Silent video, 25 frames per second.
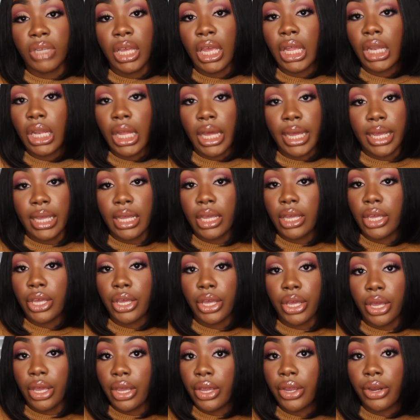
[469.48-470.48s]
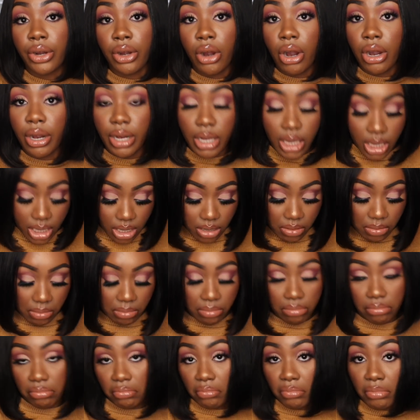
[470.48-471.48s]
and like your car key
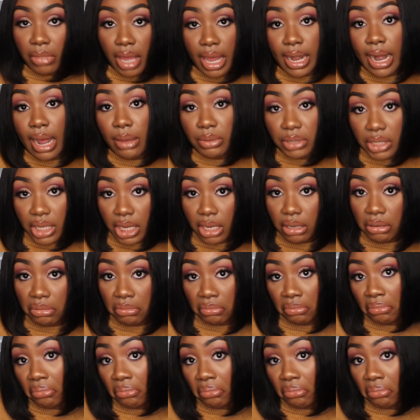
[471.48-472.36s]
and house key.